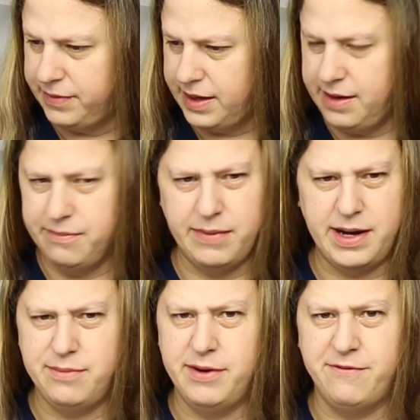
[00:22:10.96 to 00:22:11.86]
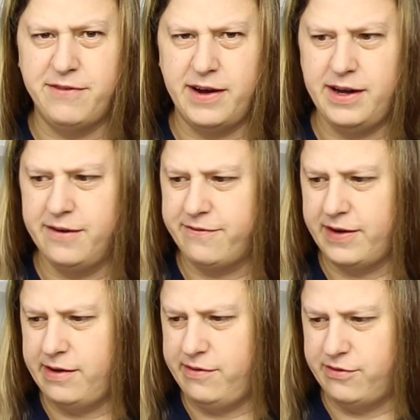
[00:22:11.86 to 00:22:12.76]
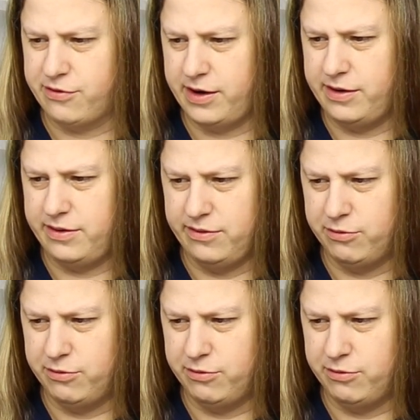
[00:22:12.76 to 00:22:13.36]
It might have been fine if I tried